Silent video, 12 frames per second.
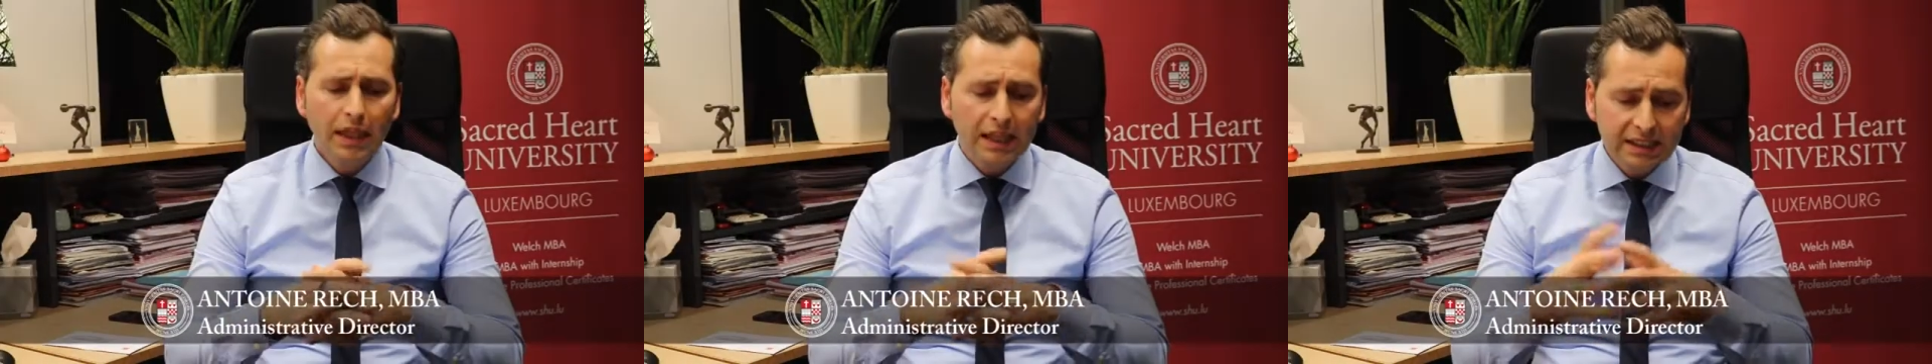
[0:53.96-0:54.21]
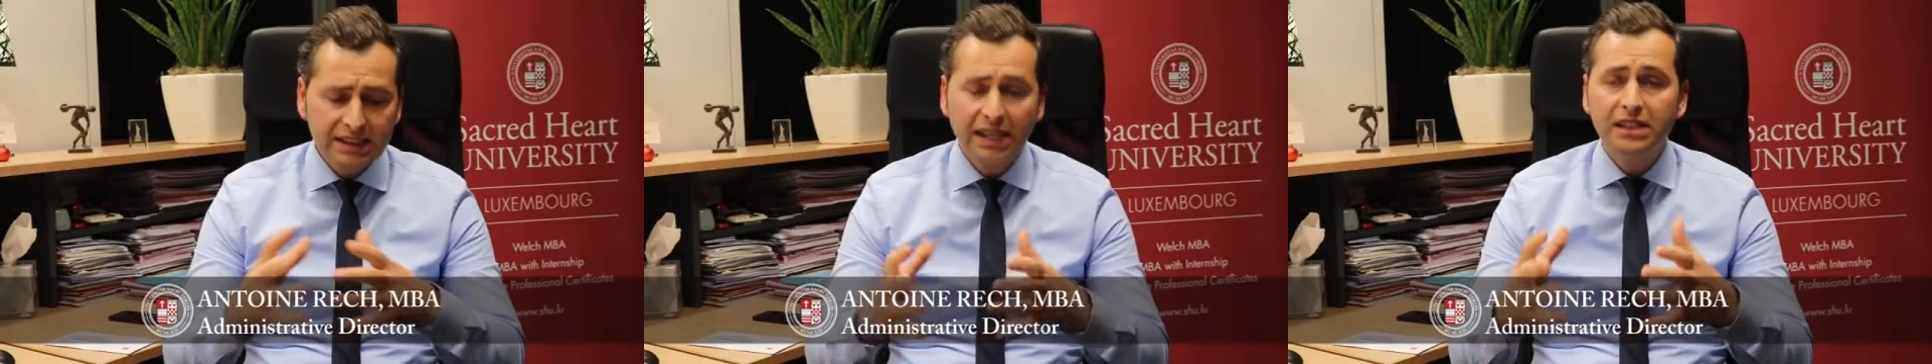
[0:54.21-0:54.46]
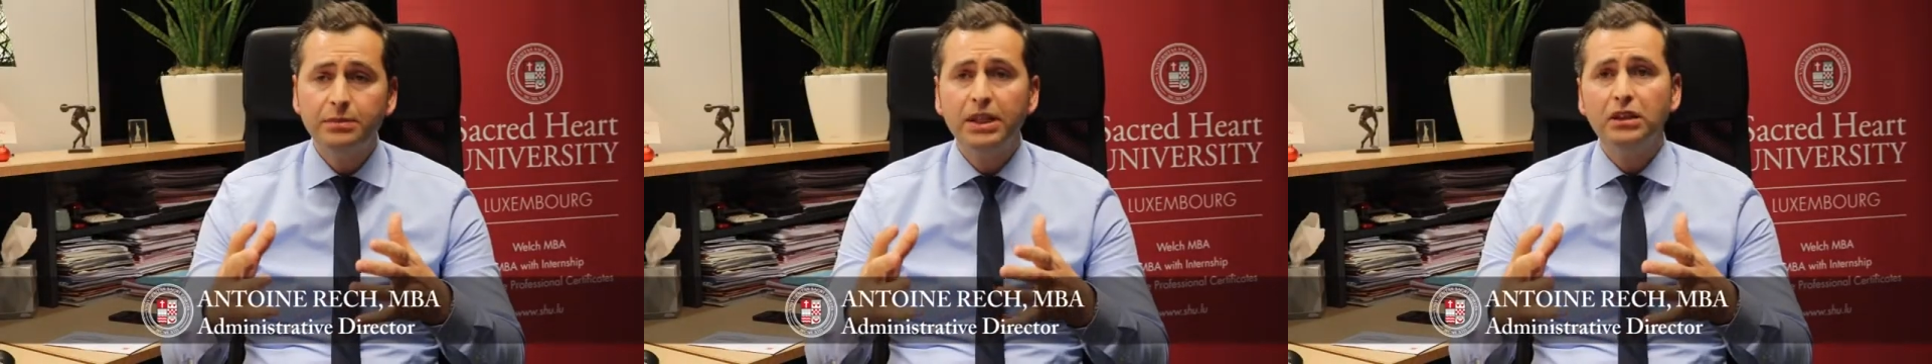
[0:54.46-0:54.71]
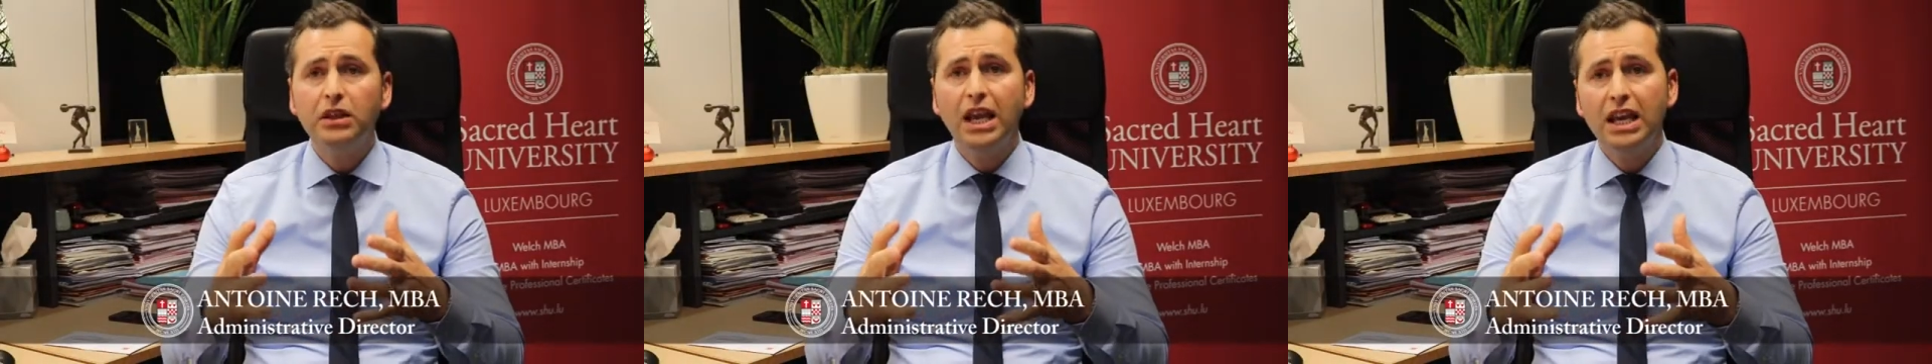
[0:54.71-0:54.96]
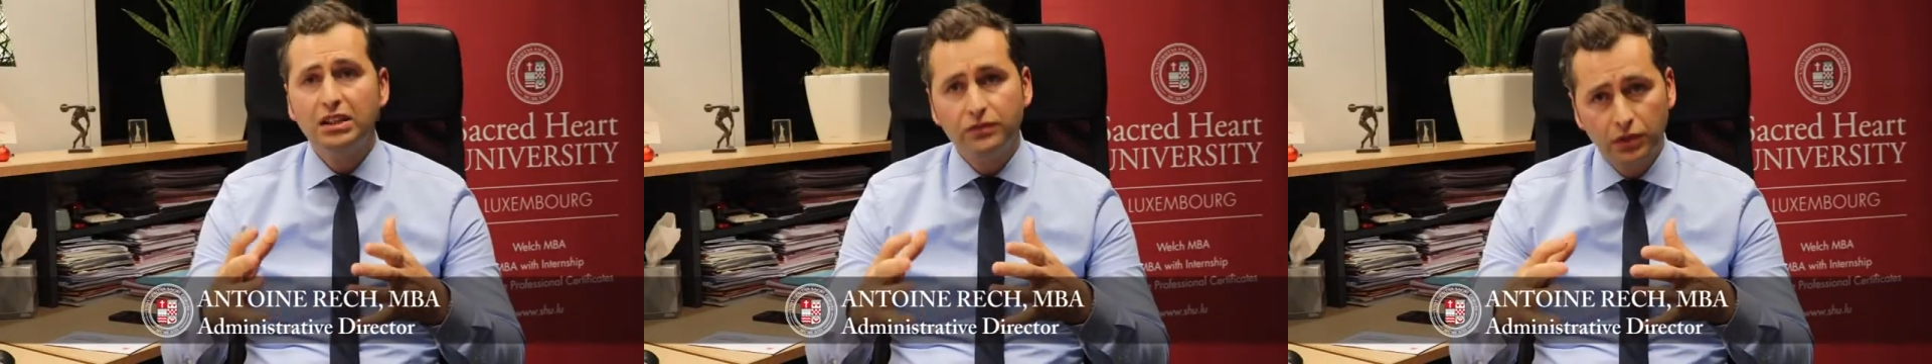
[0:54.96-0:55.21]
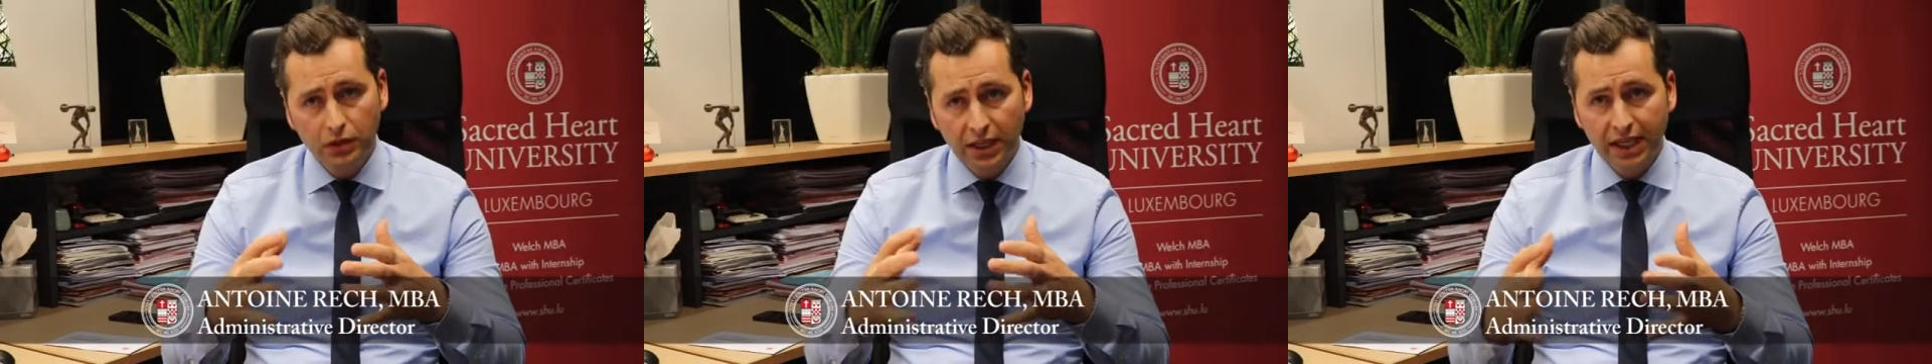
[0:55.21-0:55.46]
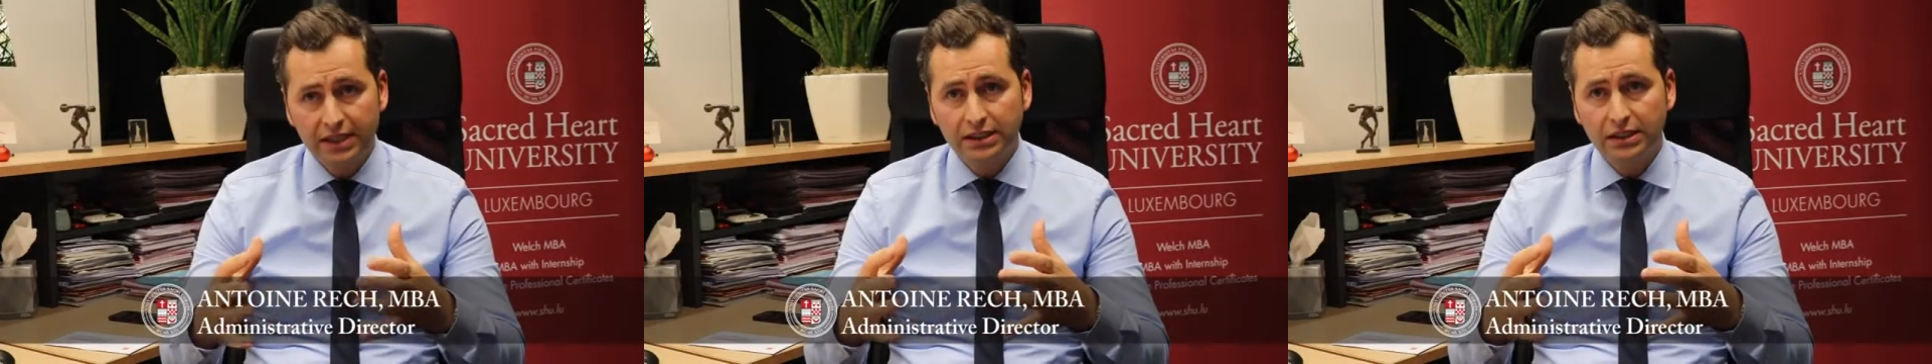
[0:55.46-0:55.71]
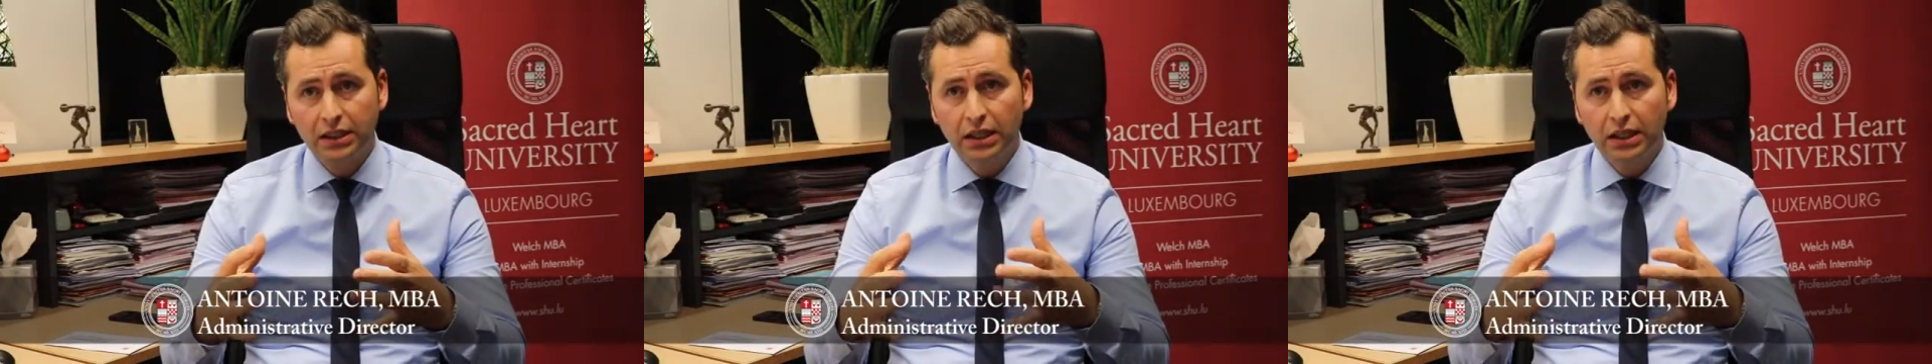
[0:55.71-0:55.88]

This has been the case for the last